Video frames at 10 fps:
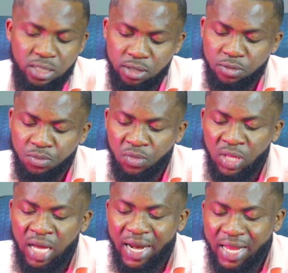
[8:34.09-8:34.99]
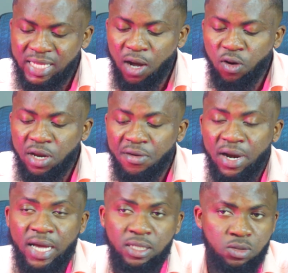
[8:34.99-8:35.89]
So later on, they
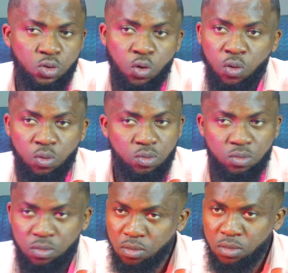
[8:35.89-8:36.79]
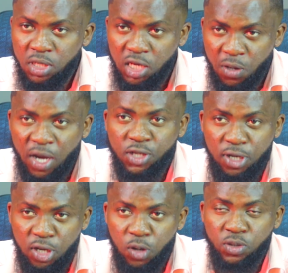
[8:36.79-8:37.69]
realized no, they were
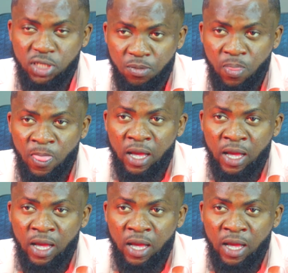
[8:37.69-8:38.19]
actually losing.